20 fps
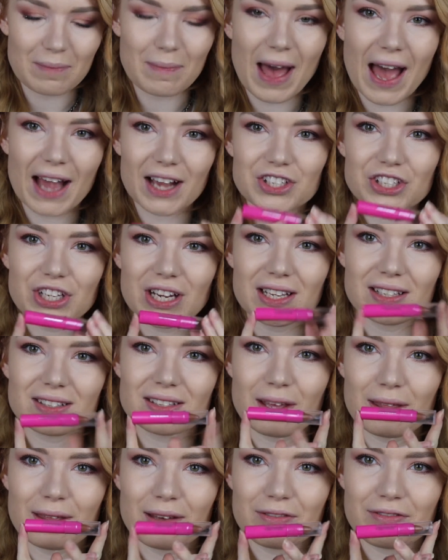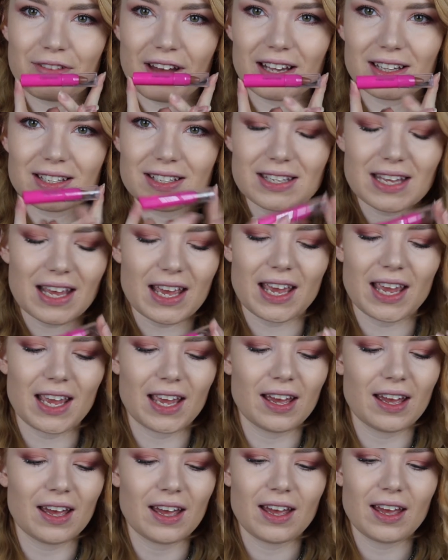Packaging's nothing
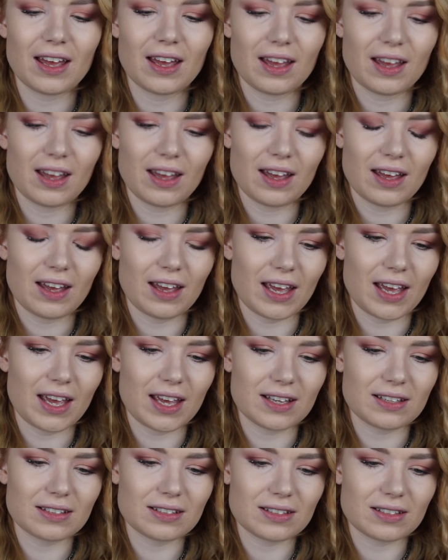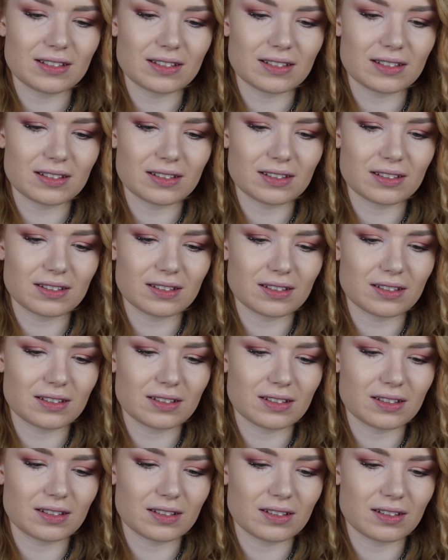fancy. It's
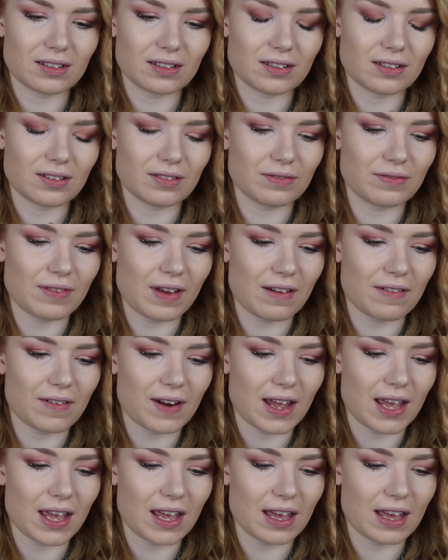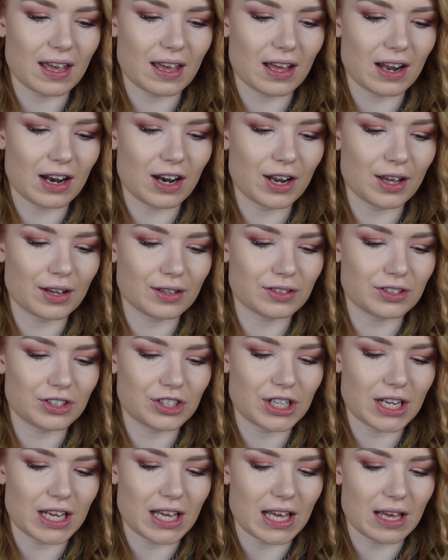very, looks
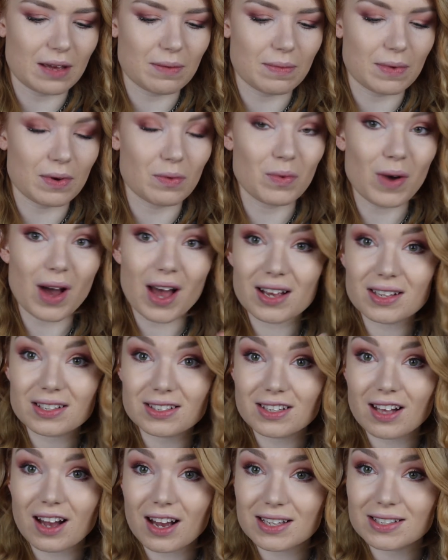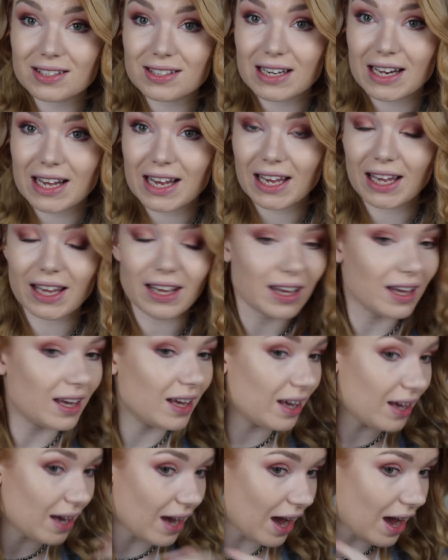cheap. Works nicely,
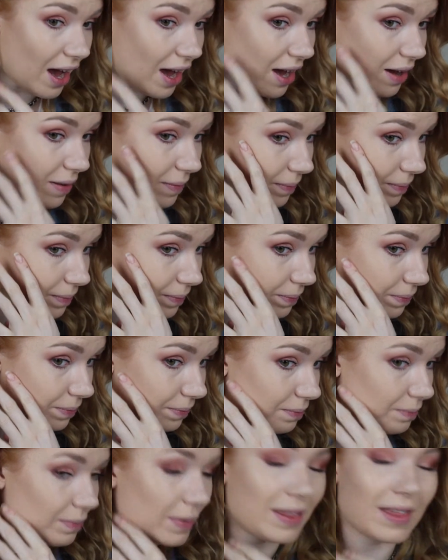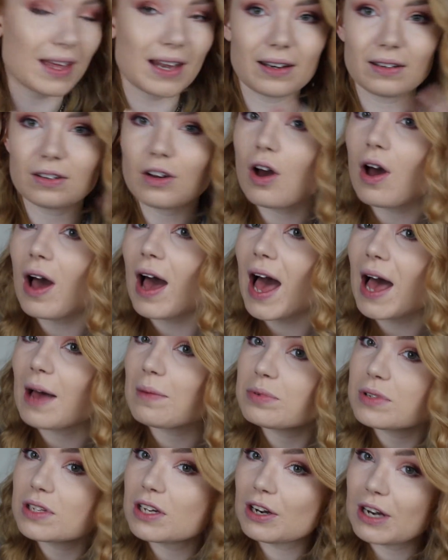but then not
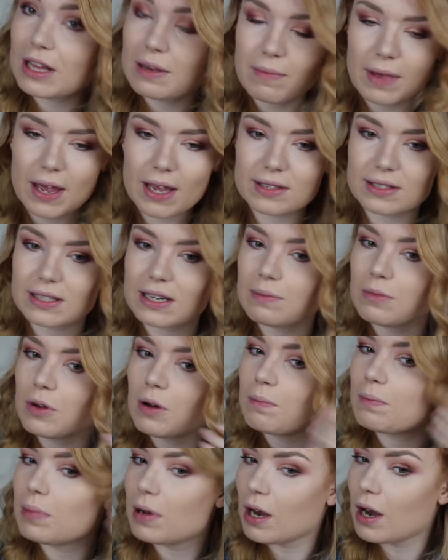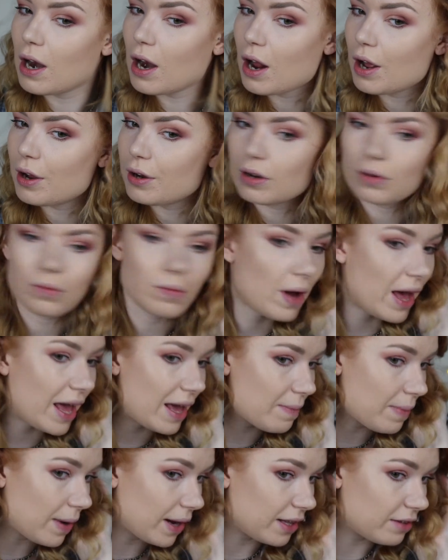absolutely amazing. I'm not blown
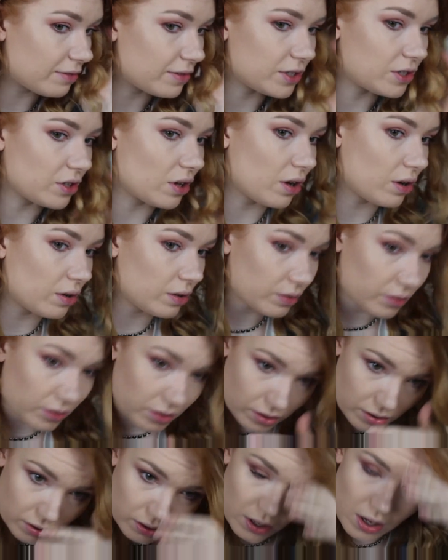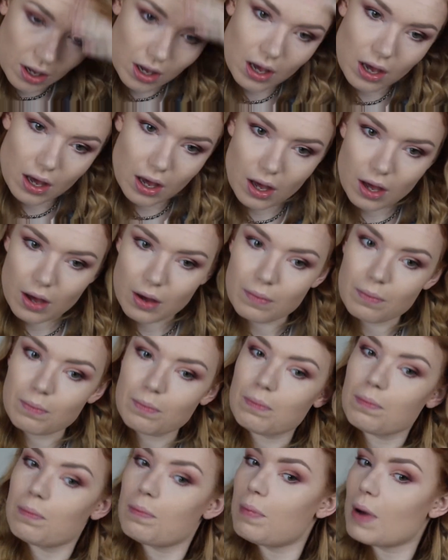away by the results.
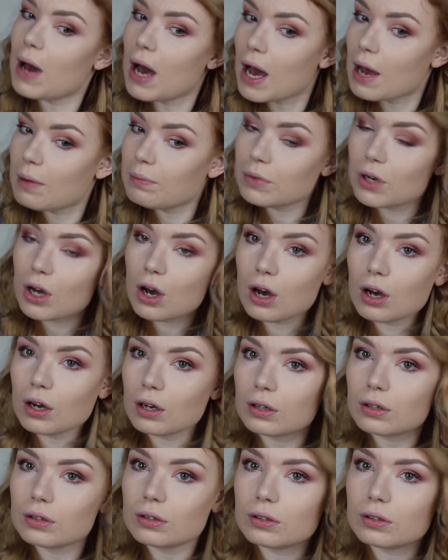But I'm not